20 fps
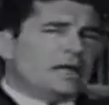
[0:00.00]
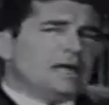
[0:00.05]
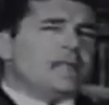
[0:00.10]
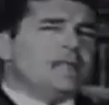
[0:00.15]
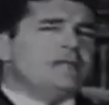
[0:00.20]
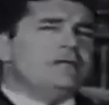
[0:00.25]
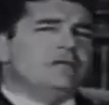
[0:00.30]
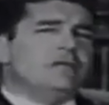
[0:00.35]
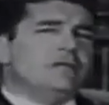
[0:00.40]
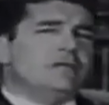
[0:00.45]

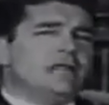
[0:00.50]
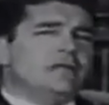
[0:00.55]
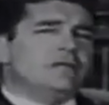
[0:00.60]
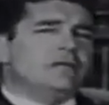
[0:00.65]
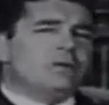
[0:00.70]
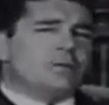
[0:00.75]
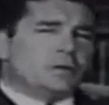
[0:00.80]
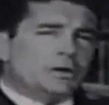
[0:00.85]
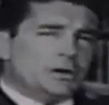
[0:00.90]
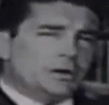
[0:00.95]
even
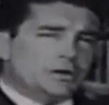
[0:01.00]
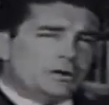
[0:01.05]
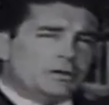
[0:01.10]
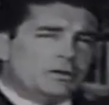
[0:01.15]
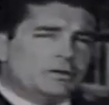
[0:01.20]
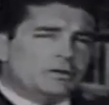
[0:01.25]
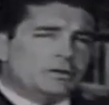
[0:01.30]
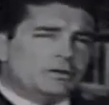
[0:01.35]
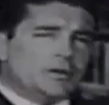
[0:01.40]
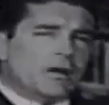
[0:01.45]
if
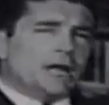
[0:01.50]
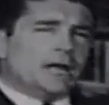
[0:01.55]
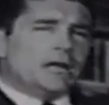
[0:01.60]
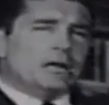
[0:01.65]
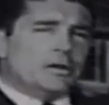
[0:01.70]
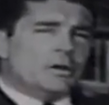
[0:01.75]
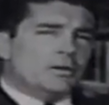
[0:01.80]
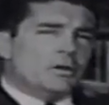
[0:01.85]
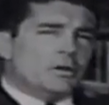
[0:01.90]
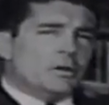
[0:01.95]
approved by
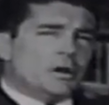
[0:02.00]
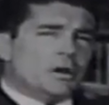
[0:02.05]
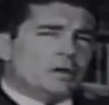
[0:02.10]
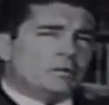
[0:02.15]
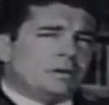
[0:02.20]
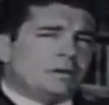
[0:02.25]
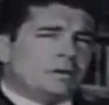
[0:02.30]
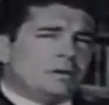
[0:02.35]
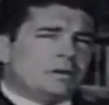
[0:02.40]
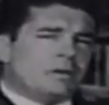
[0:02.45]
an
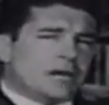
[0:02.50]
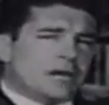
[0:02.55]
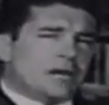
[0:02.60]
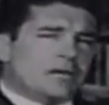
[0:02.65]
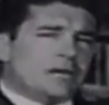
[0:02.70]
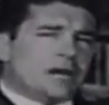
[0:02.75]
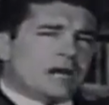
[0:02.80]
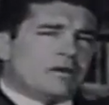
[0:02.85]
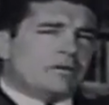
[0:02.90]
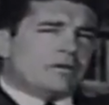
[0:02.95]
overwhelming
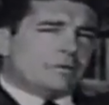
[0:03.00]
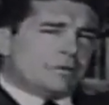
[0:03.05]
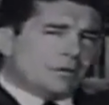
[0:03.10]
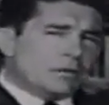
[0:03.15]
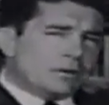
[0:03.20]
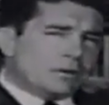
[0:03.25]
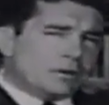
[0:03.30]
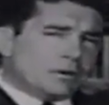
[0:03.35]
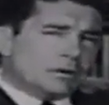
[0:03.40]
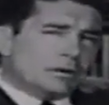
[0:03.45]
majority of the
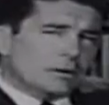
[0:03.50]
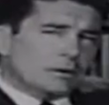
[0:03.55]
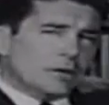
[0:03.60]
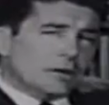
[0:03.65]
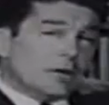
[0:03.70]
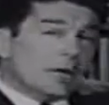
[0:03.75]
people,